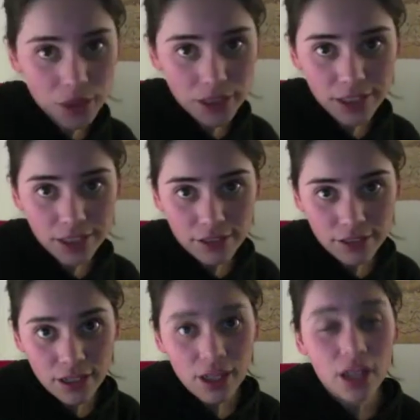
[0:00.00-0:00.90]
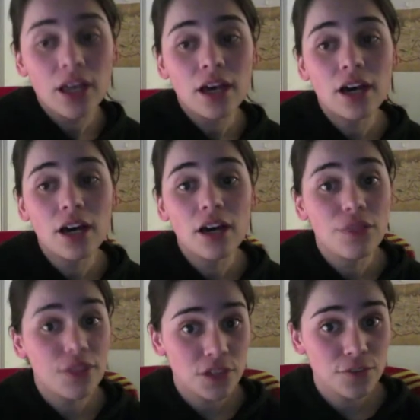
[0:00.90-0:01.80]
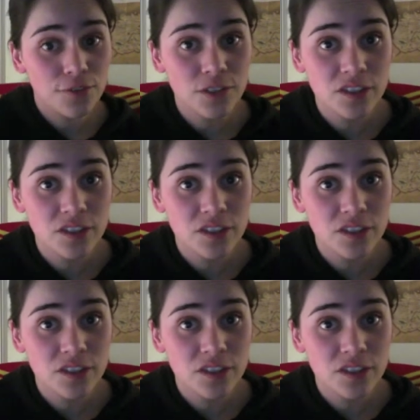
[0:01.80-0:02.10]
that. Uh, thank you for the